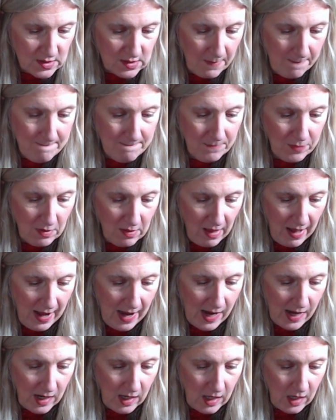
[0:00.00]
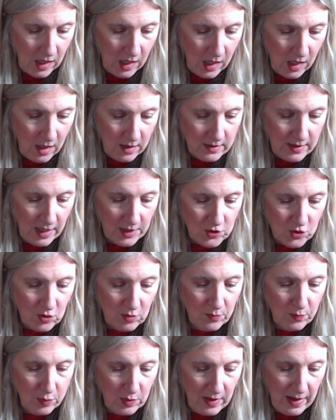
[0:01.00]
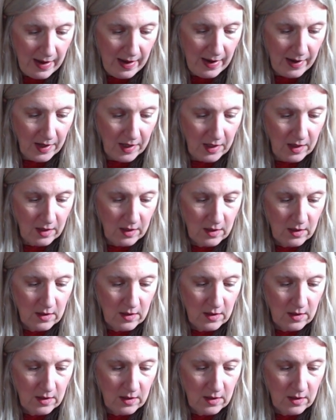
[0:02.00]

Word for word: some black, natural black